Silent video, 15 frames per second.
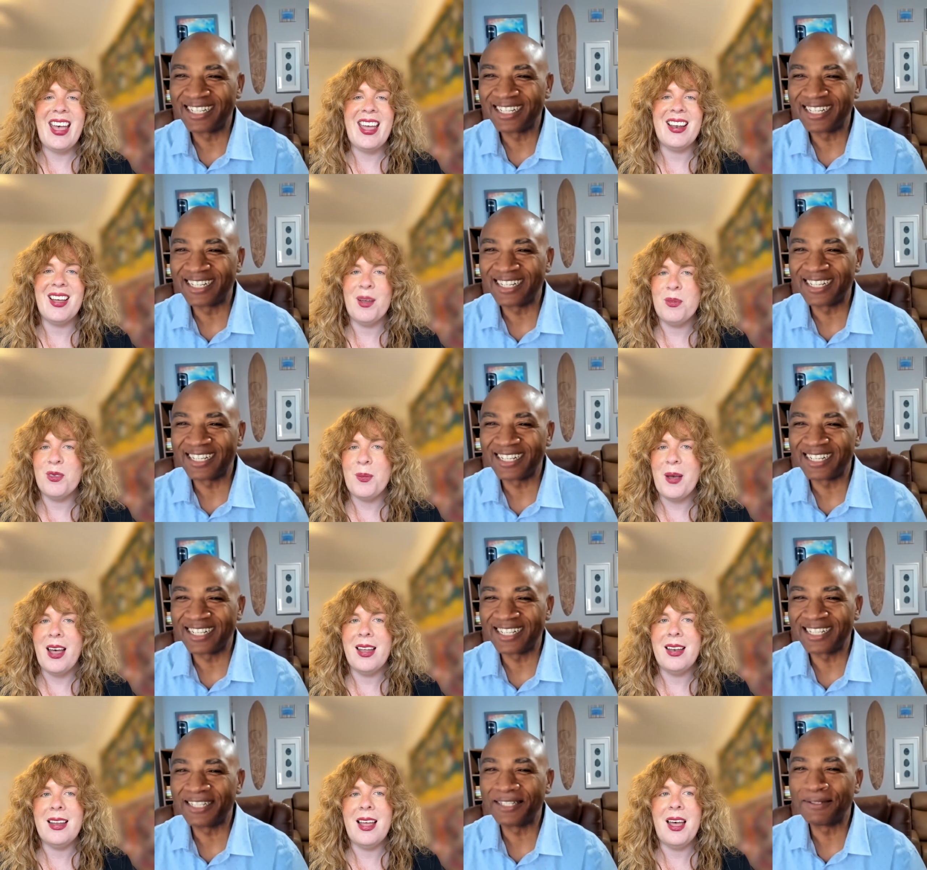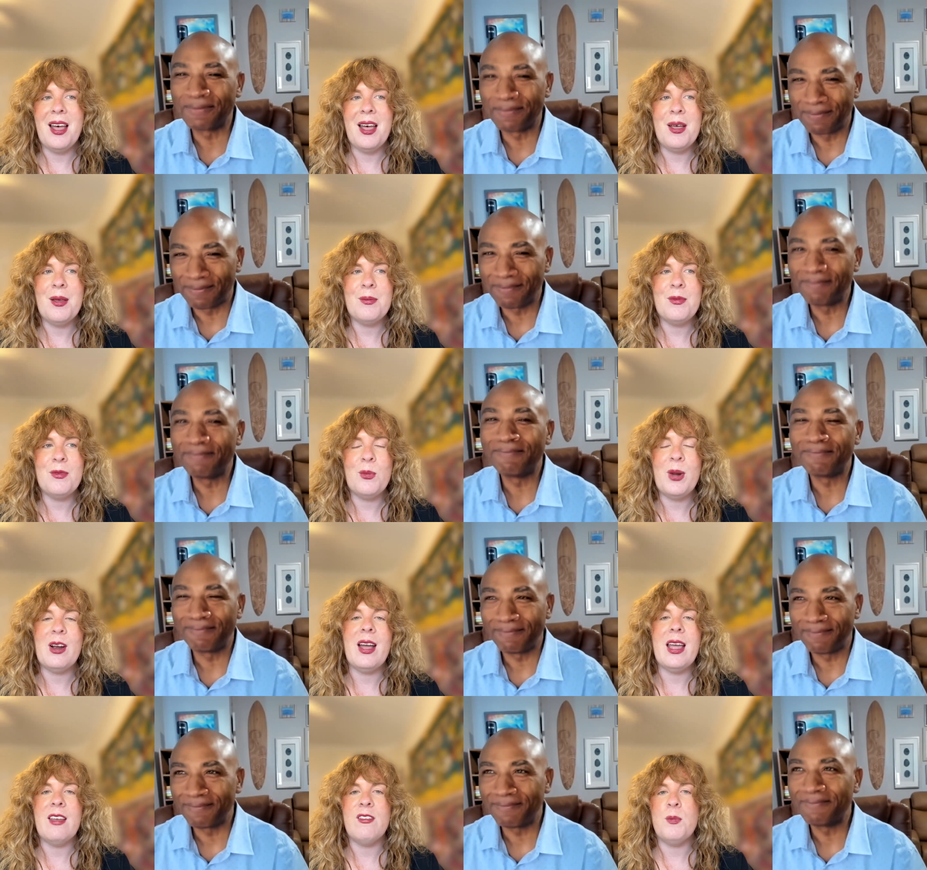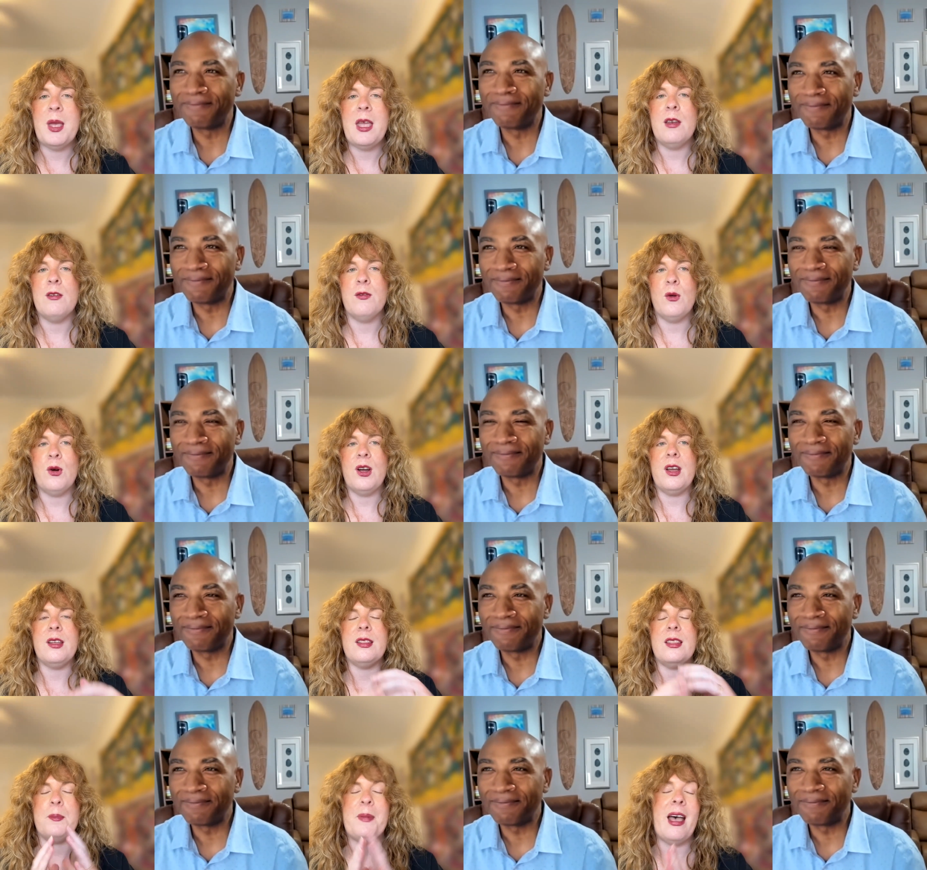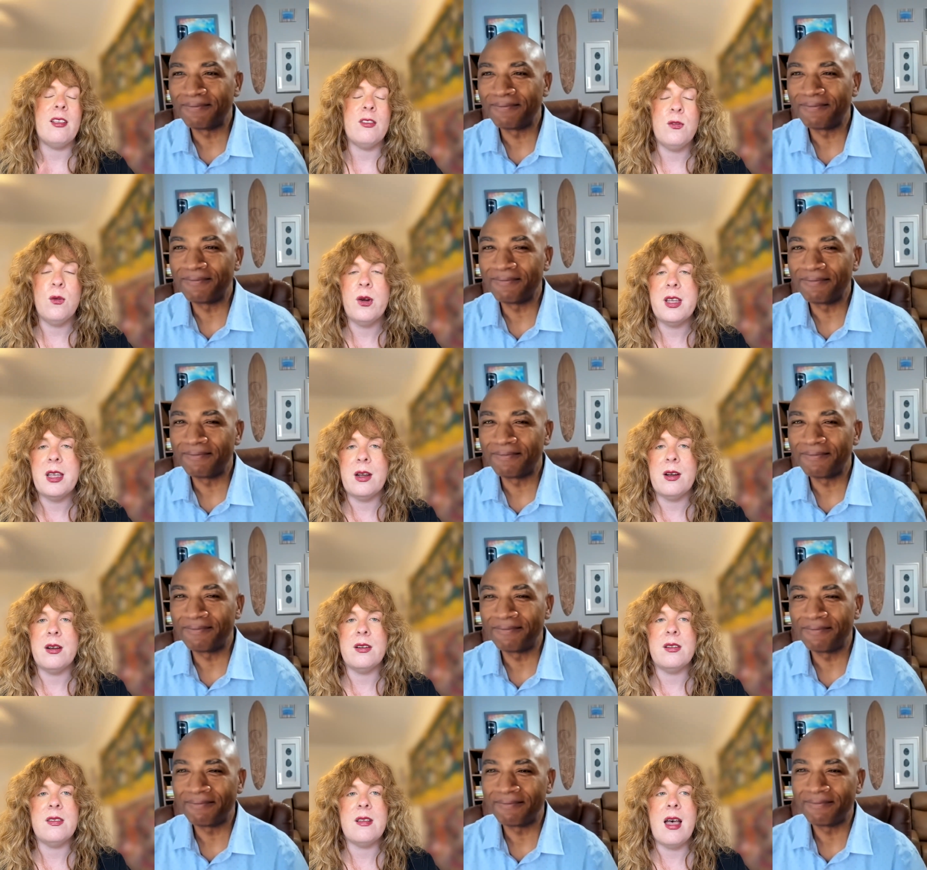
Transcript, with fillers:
Speaker 1: at HubSpot, um, where I have been for the past four years.